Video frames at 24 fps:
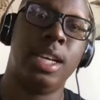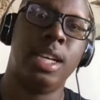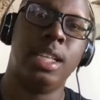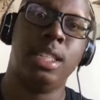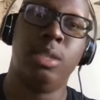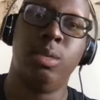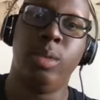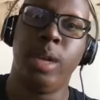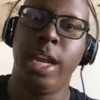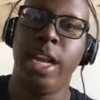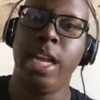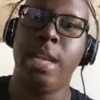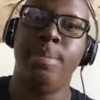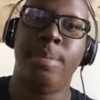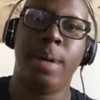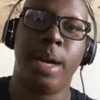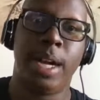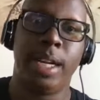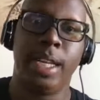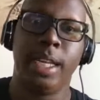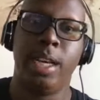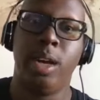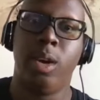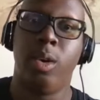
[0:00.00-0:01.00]
to
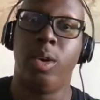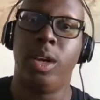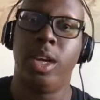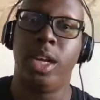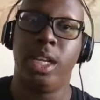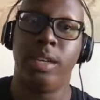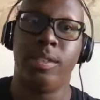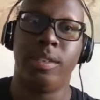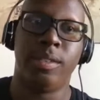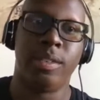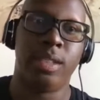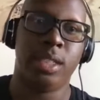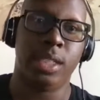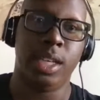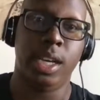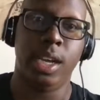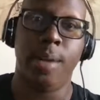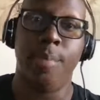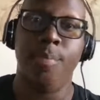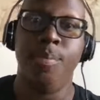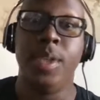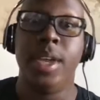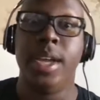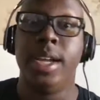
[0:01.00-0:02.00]
anybody on any given day.